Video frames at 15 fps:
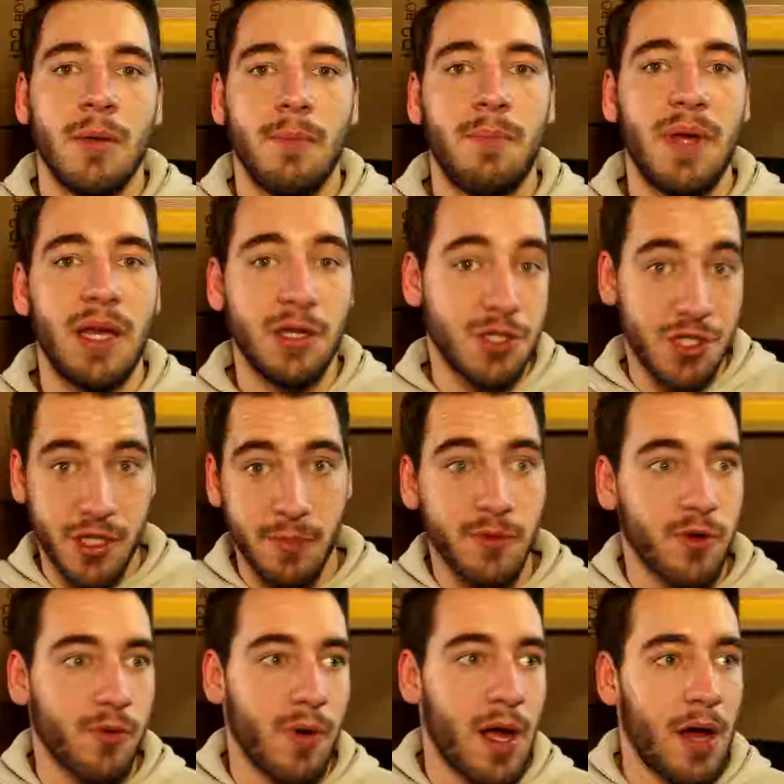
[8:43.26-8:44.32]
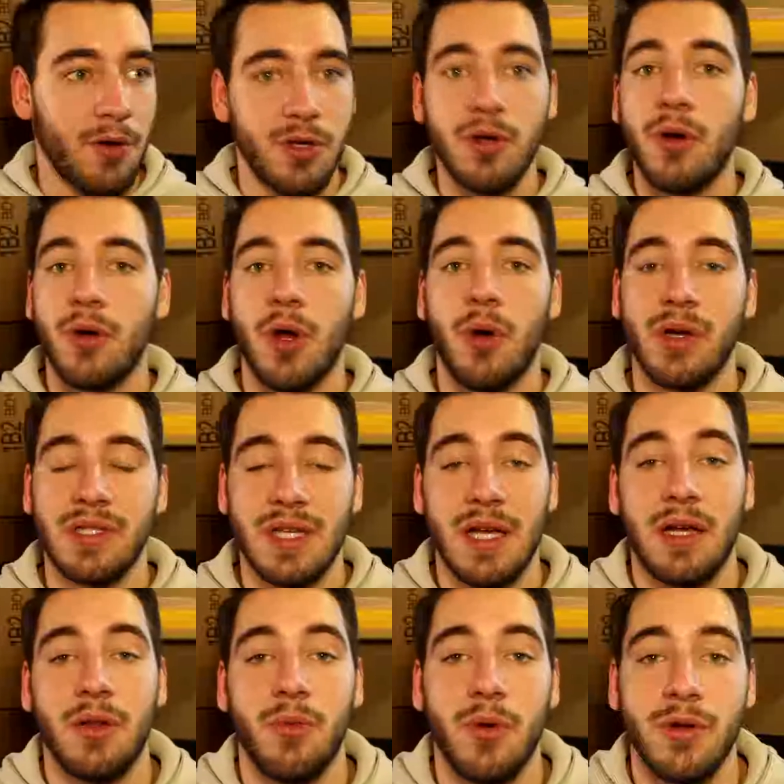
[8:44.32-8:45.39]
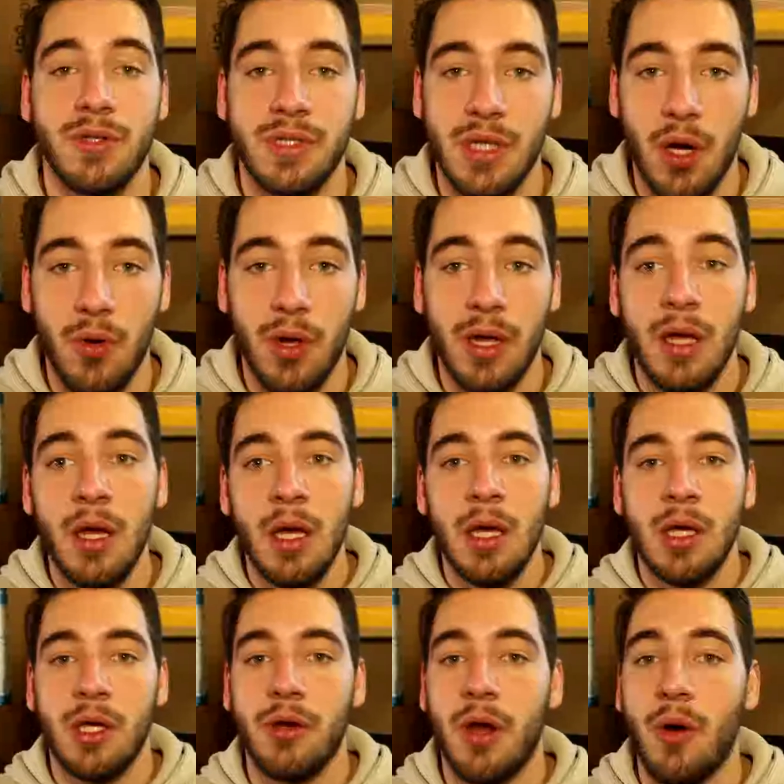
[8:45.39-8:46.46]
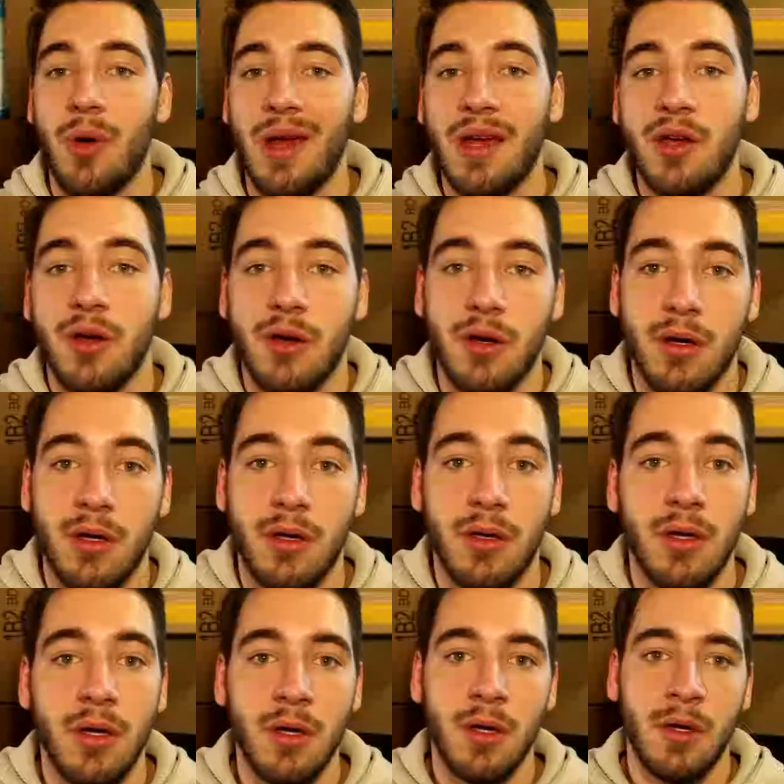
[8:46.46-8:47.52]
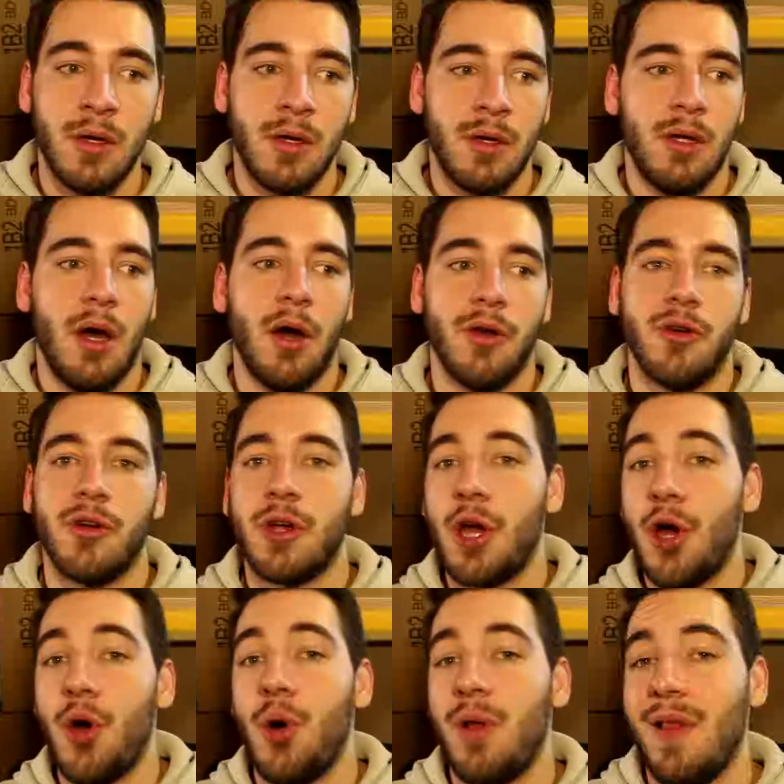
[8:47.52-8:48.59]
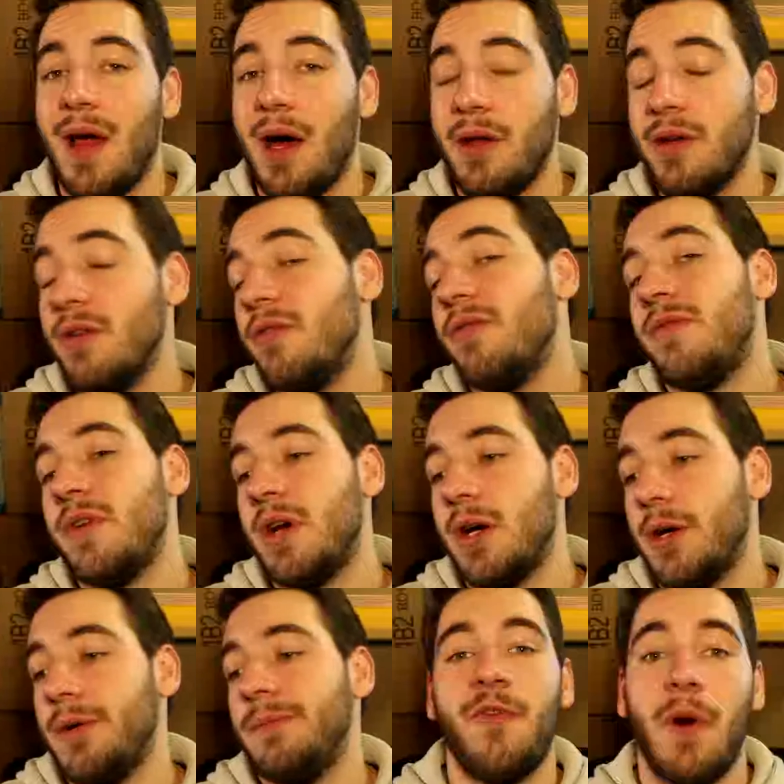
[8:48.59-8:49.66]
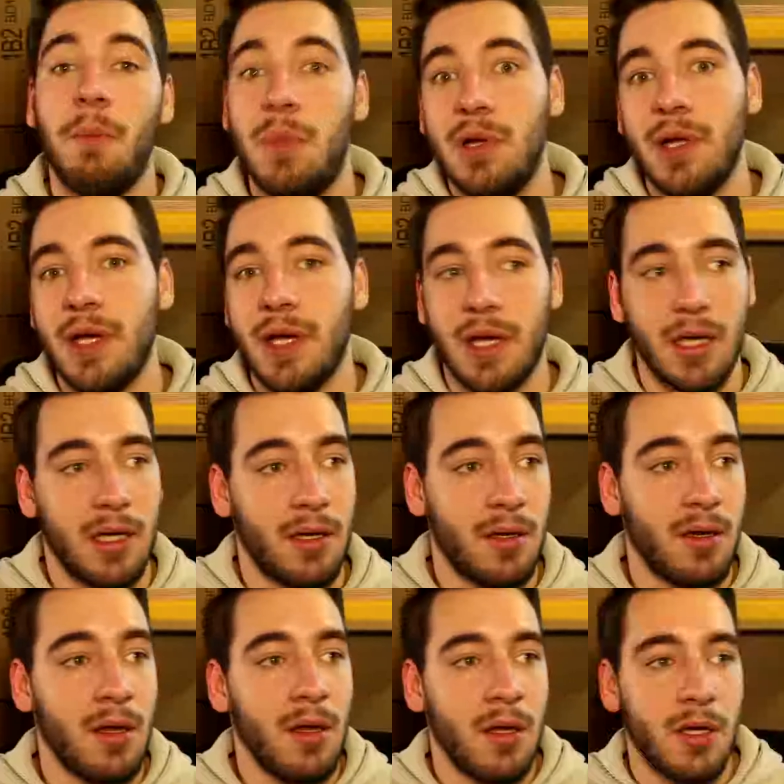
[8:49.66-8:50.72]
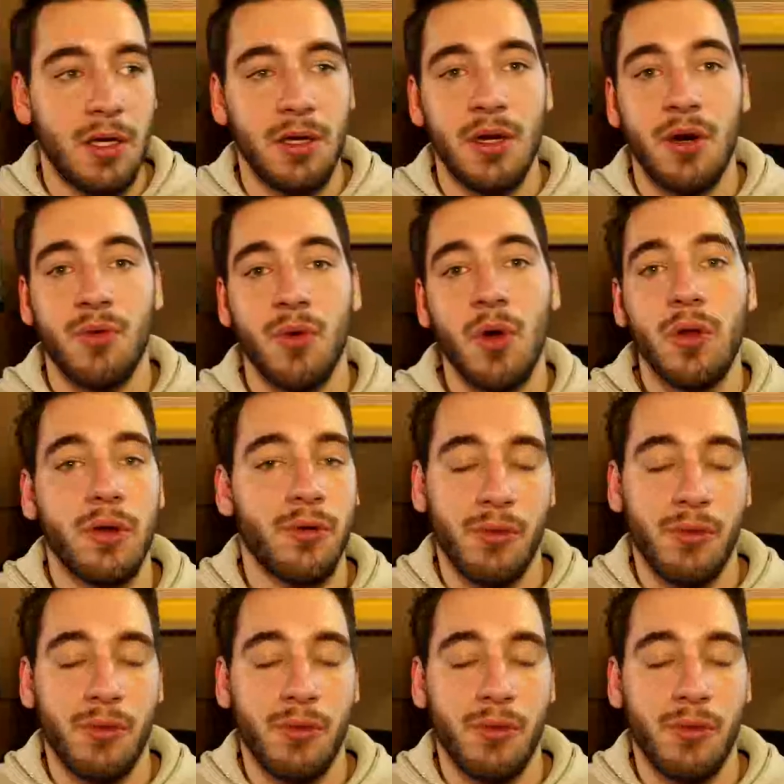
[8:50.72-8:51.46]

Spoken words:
being shipped around, you don't know exactly where it's going. You know, it could undergo a lot of fumbling and, you know, rolling